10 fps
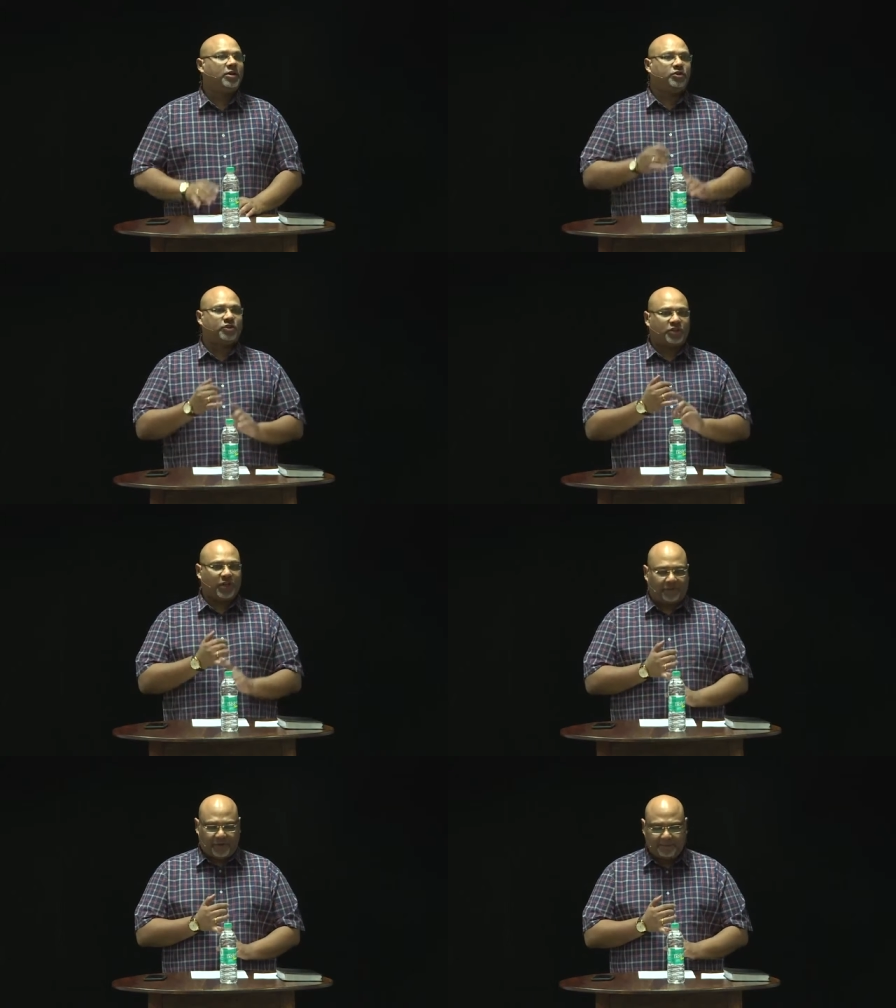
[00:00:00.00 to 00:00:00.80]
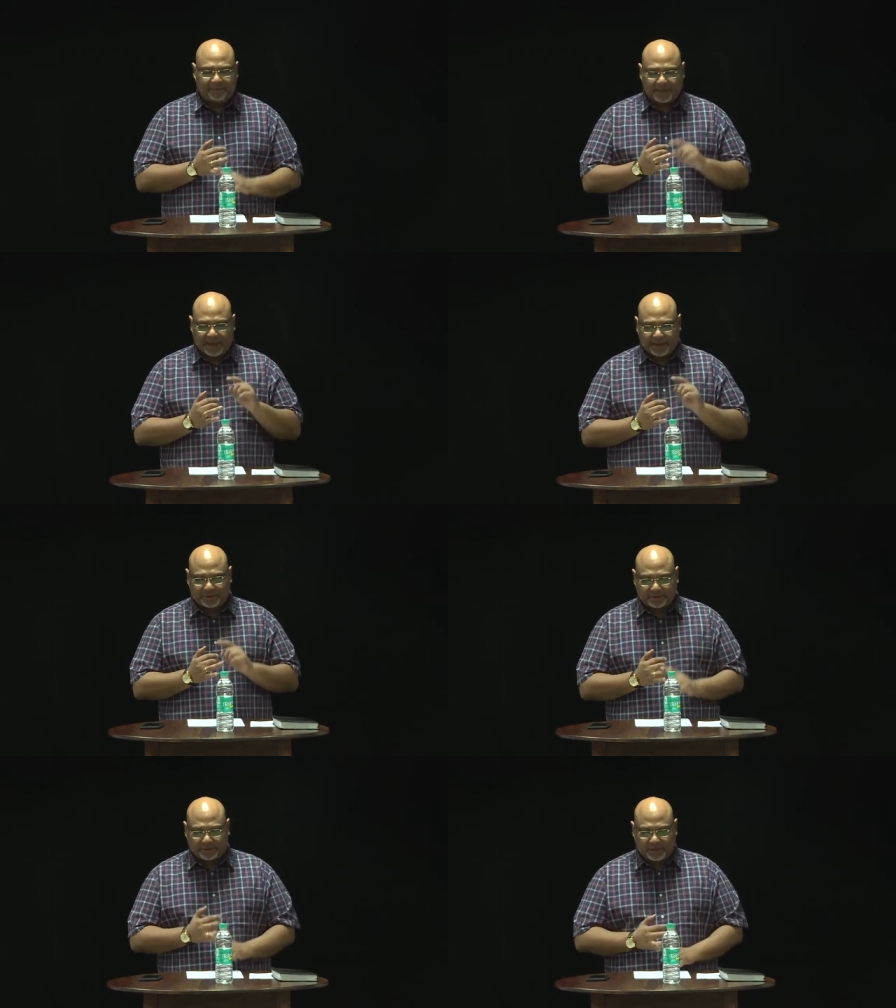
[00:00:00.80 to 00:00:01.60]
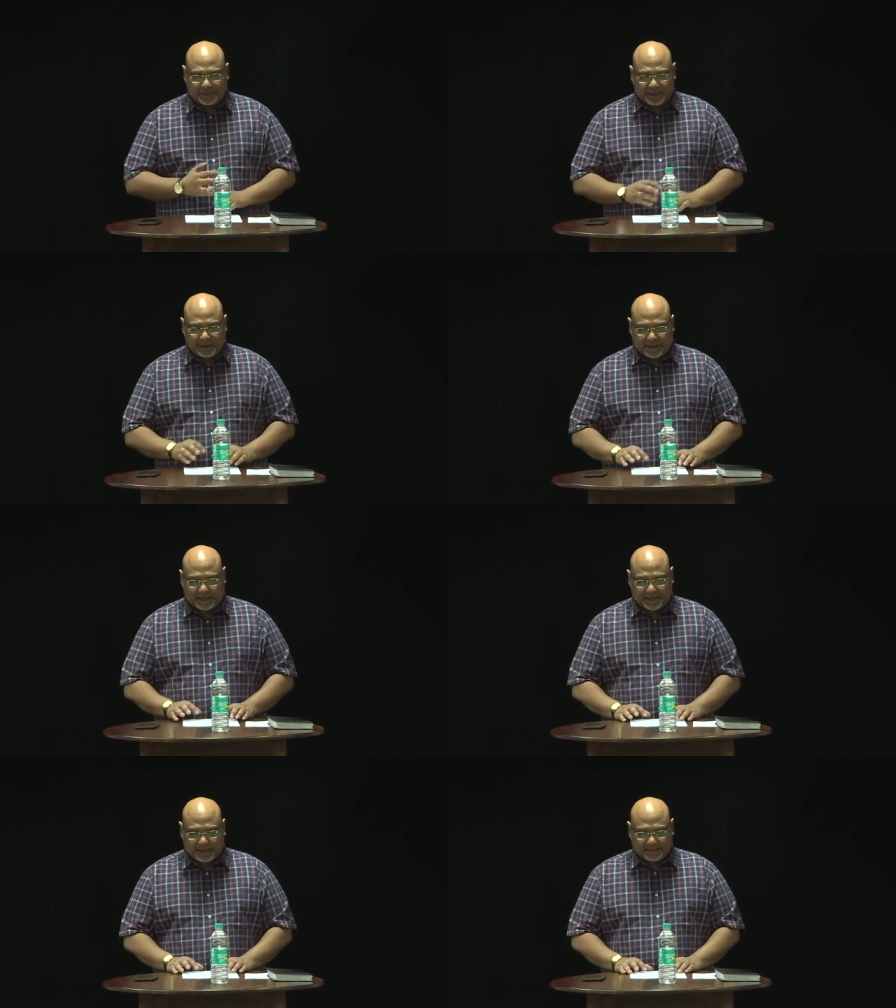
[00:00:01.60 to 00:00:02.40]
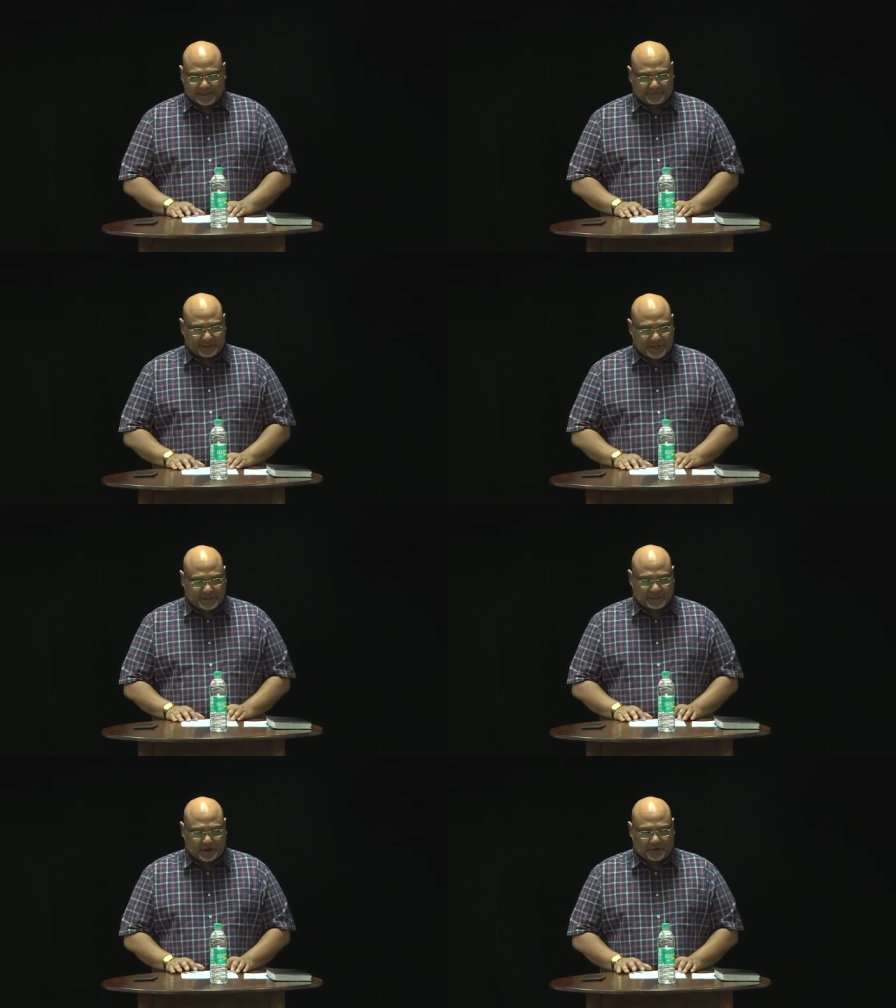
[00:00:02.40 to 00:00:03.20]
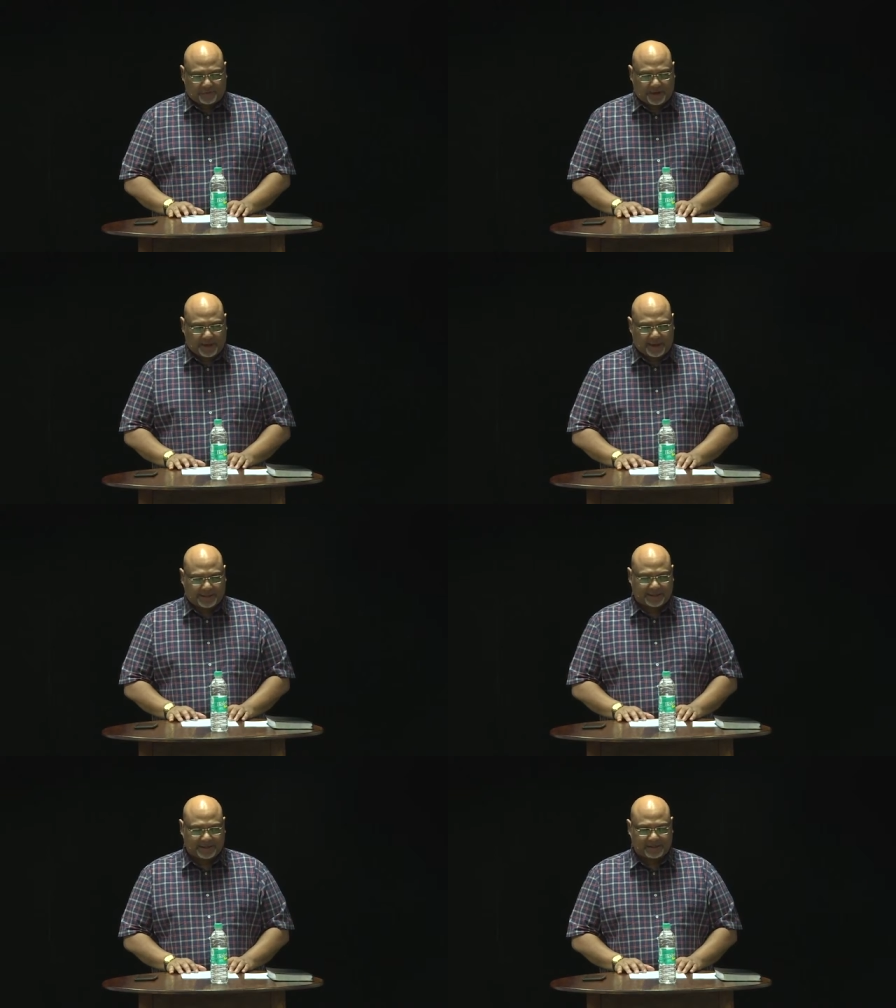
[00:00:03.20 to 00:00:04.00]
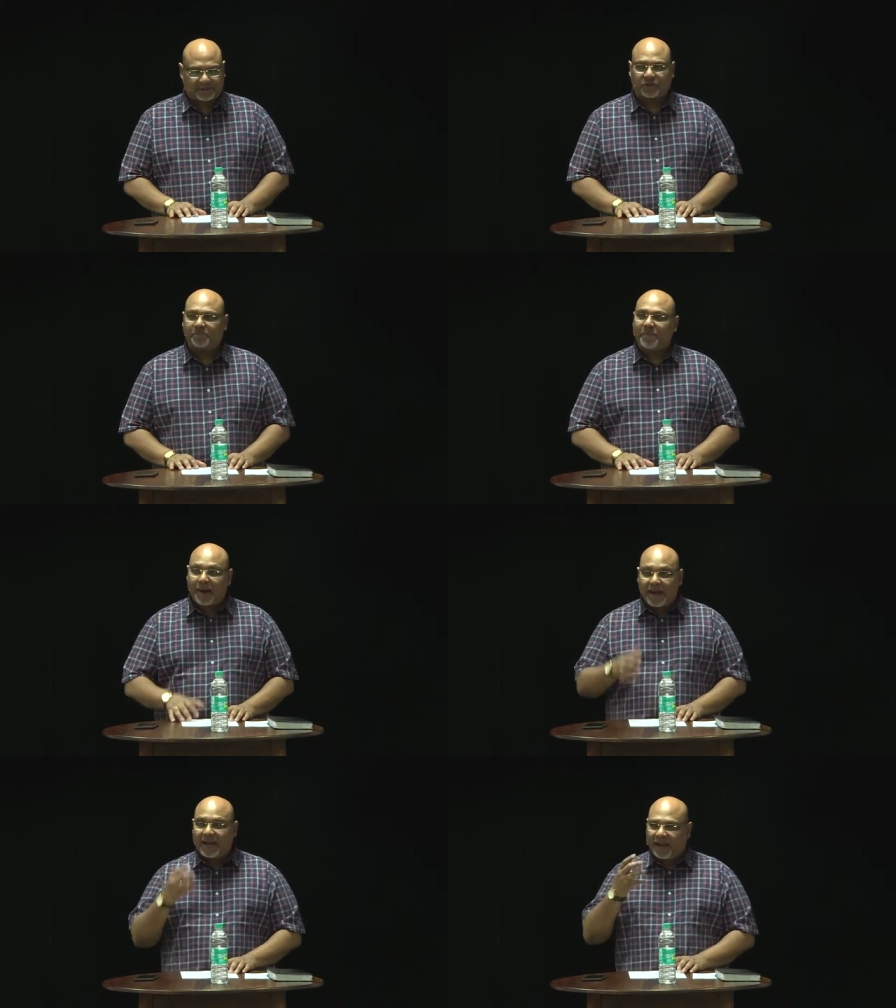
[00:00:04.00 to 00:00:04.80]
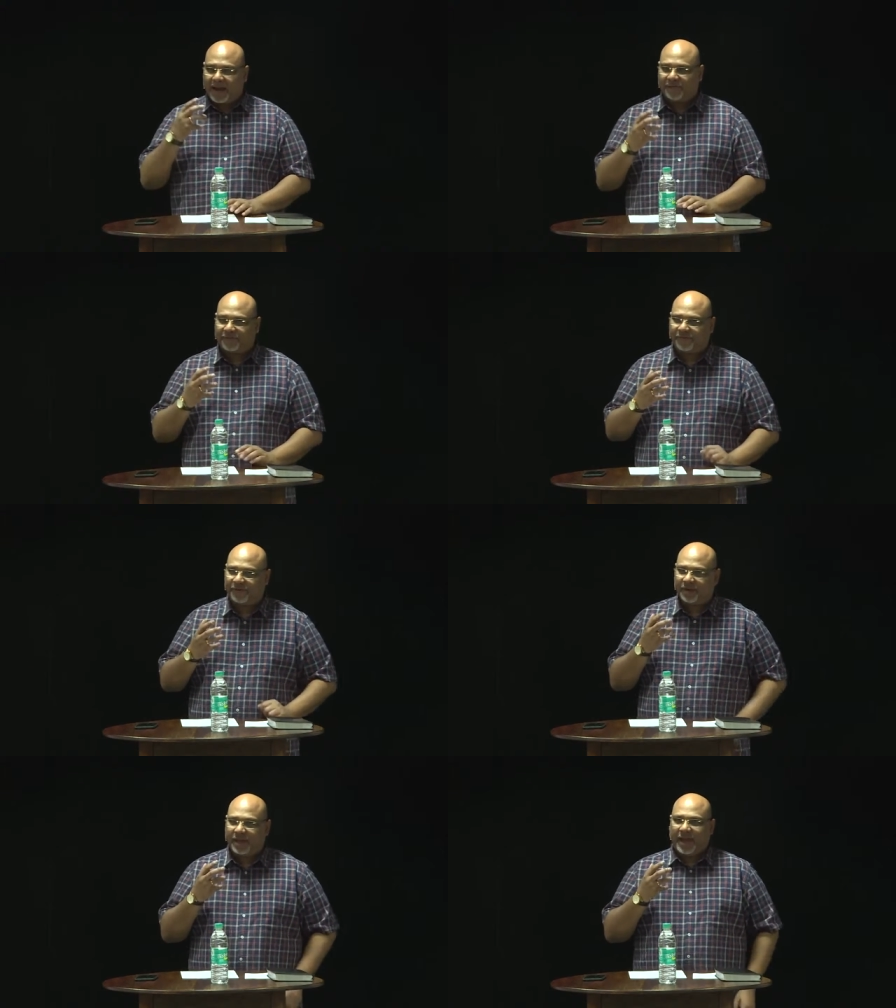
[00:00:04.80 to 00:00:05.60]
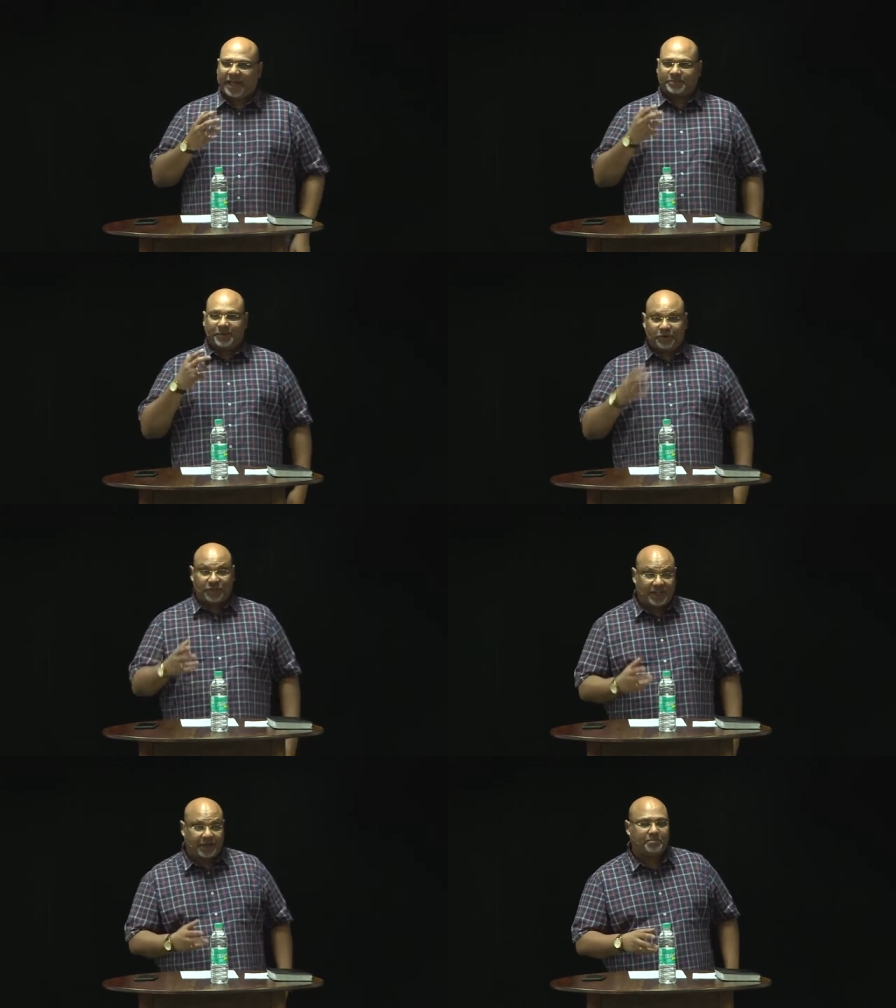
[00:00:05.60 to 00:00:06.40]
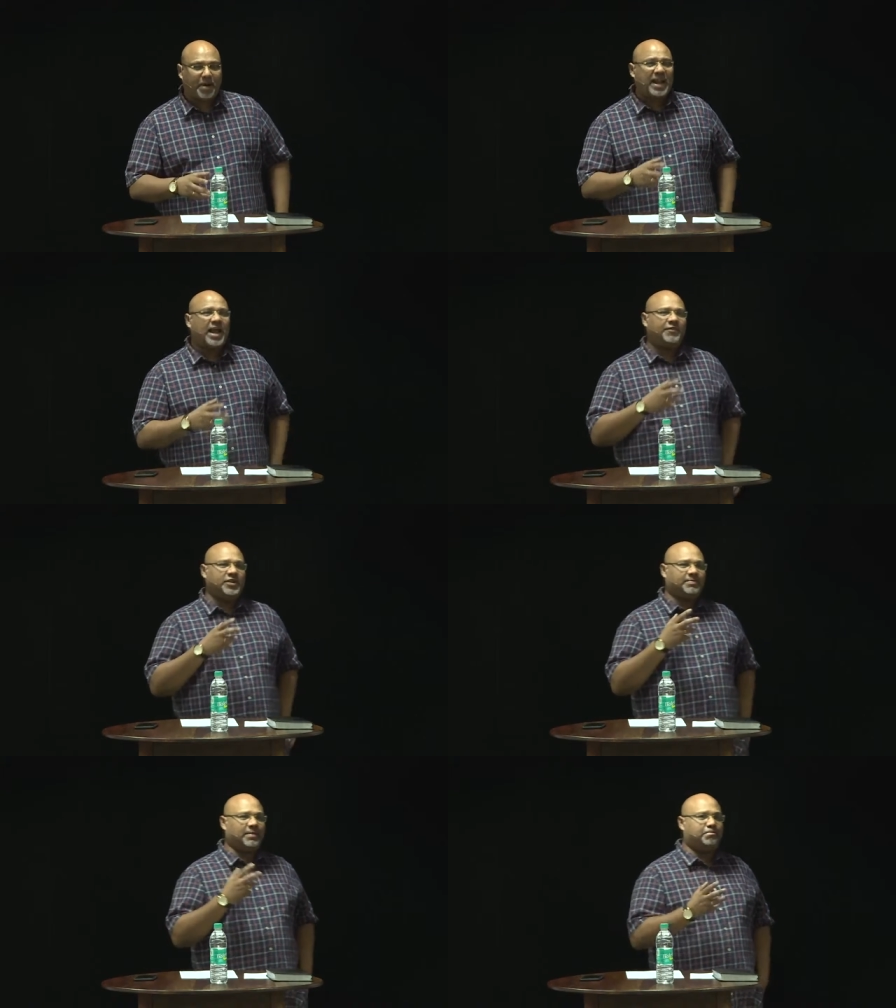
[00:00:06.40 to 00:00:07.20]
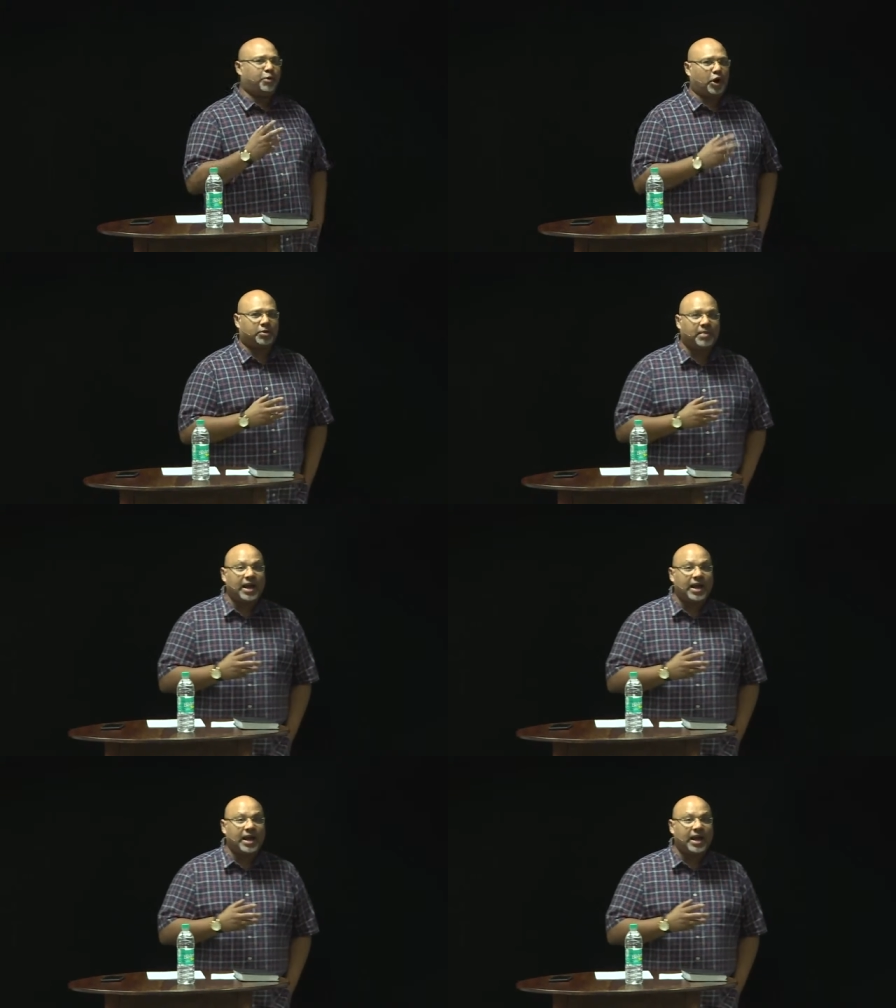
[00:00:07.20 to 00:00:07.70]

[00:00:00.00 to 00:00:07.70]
To serve Him and to uh, serve the needs of others. So my life has been redeemed. My life has been bought.